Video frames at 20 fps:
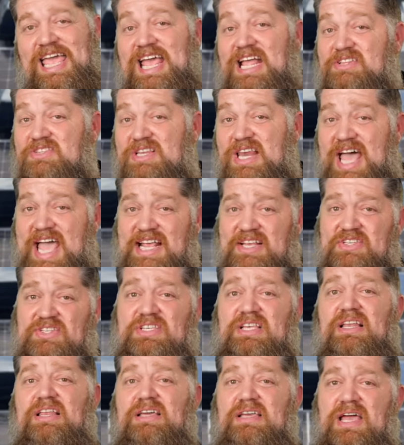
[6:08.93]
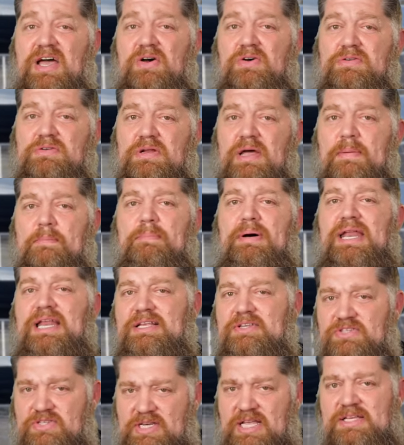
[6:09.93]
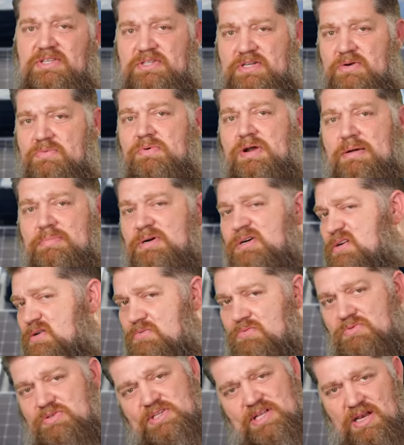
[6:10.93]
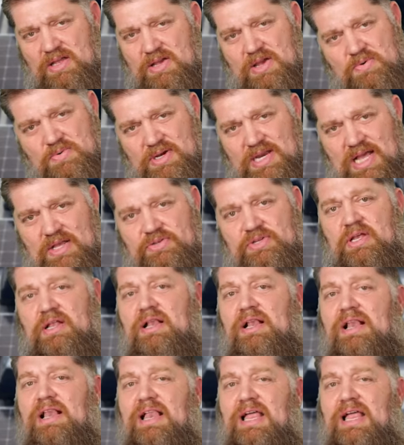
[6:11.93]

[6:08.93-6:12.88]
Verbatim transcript: It's like silicone, but it sticks to rubber. Silicone doesn't.